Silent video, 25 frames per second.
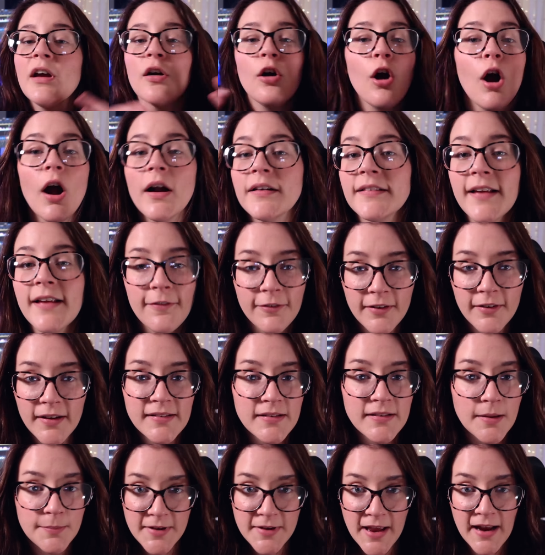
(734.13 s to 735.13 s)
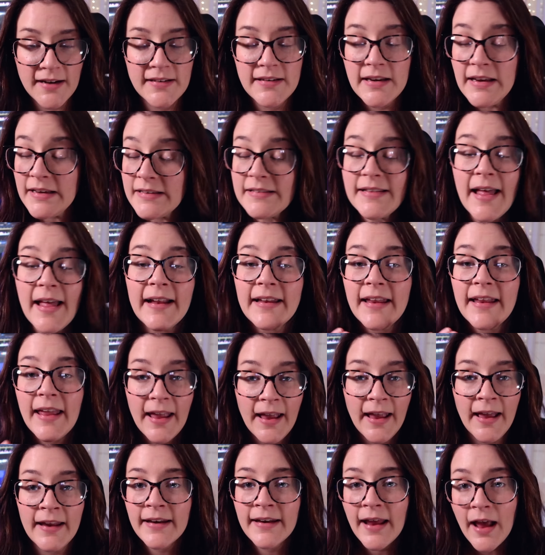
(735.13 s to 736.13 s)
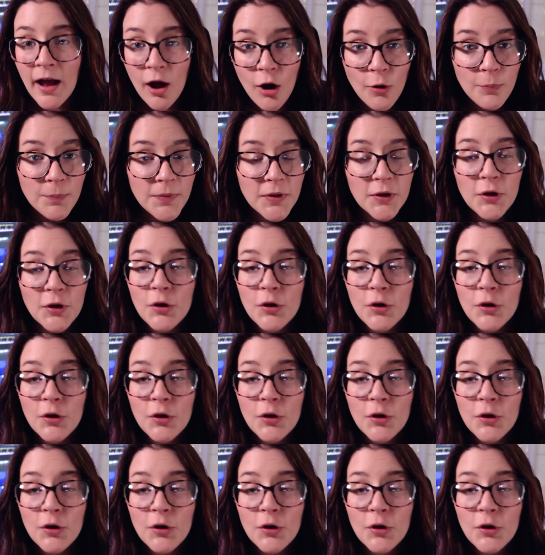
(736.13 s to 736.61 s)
There are definitely some techniques that can help